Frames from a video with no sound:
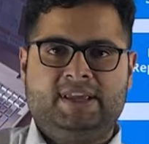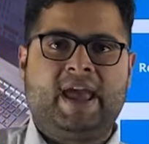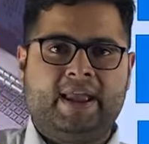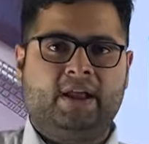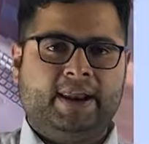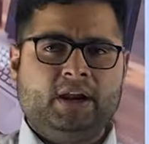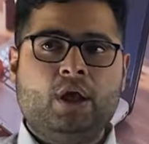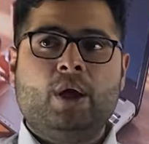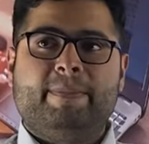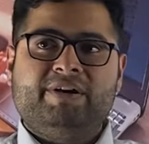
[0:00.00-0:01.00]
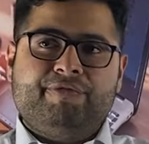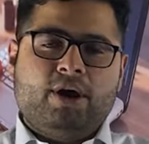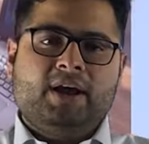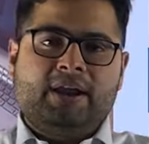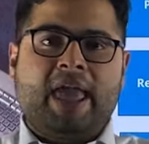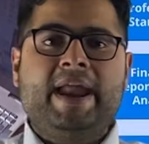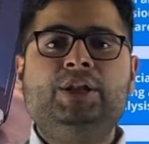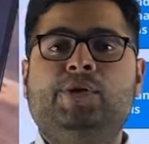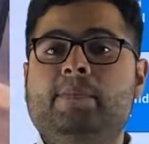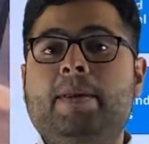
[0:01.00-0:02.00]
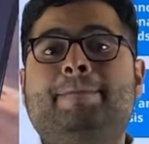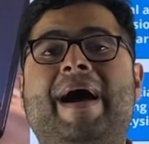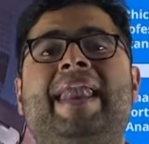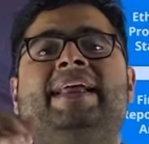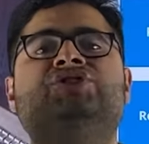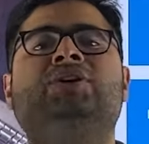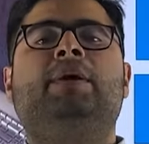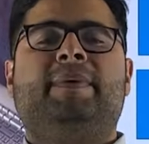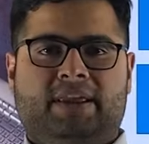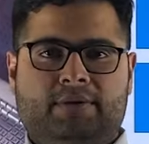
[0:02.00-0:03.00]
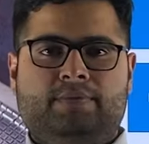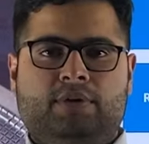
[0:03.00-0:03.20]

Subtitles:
AI, correct? But for a client, you will be managing the money.